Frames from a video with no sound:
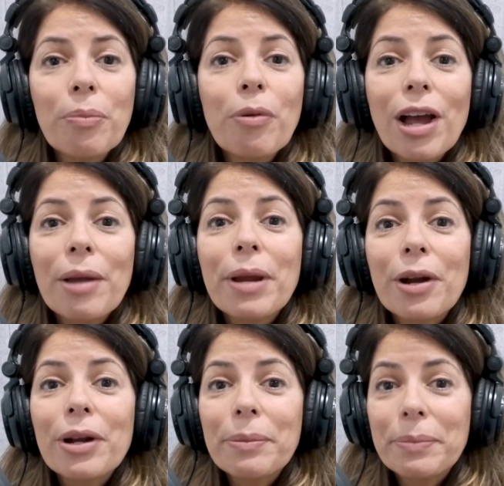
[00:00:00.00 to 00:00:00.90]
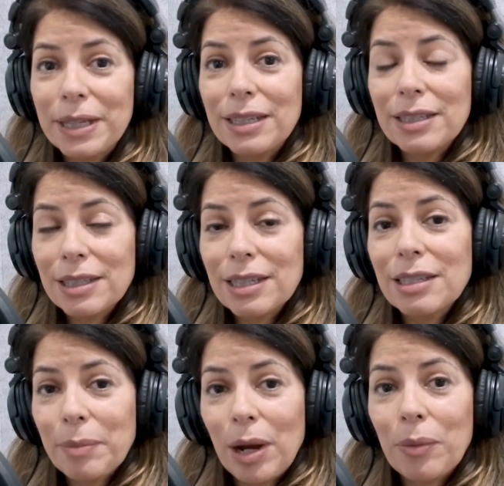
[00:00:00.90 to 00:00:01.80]
primary piece
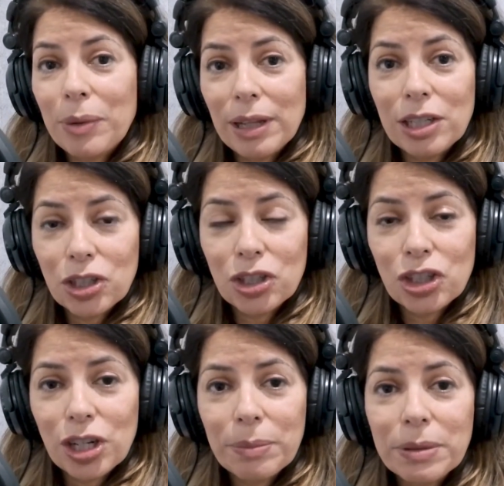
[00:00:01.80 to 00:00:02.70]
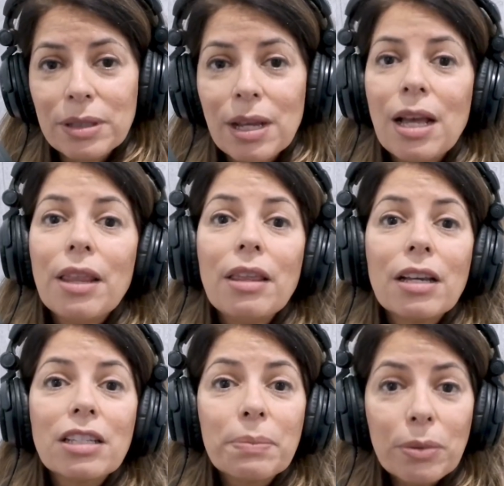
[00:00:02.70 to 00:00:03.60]
is about relationships.
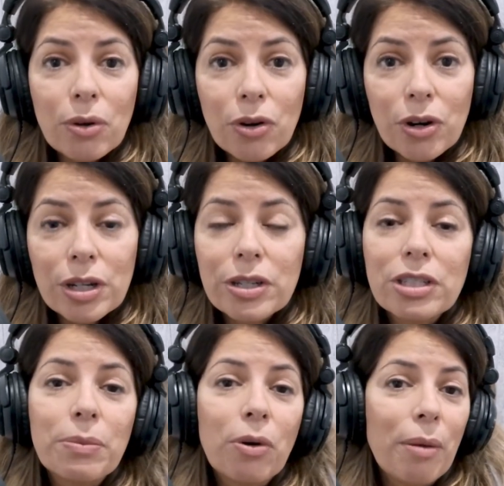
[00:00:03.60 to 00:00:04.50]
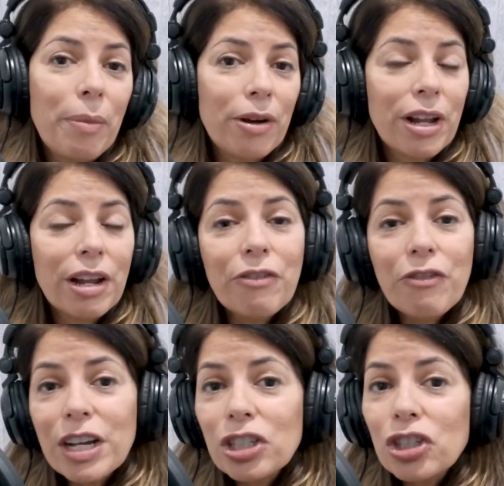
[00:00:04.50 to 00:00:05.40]
The explorer is more about
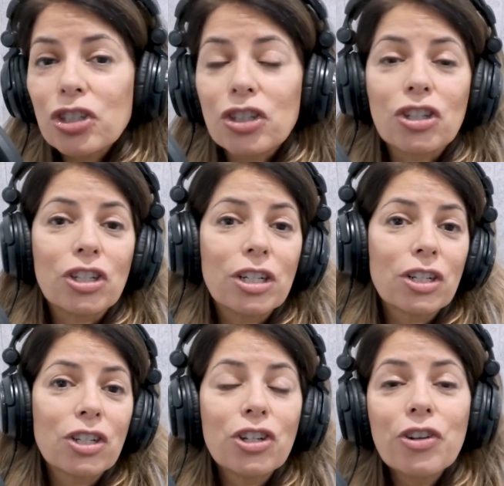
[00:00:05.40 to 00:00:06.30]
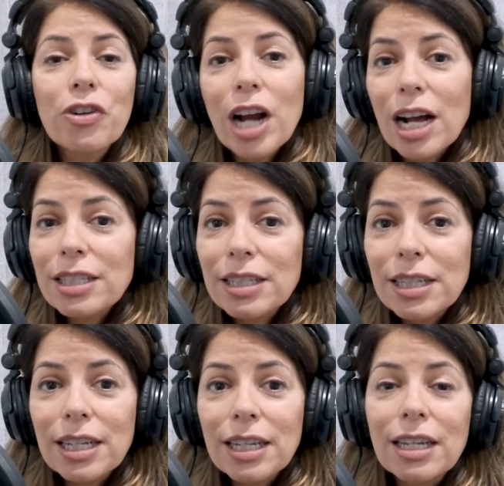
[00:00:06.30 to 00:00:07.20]
adventure,
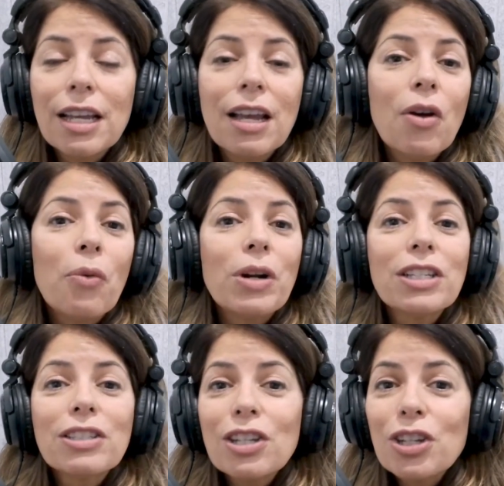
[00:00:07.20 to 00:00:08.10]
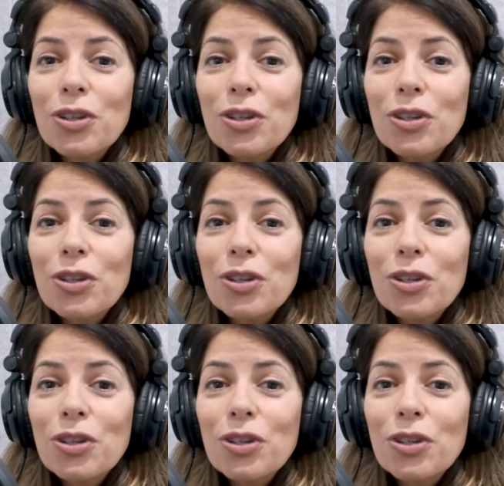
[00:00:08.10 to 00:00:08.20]
curiosity. What is the new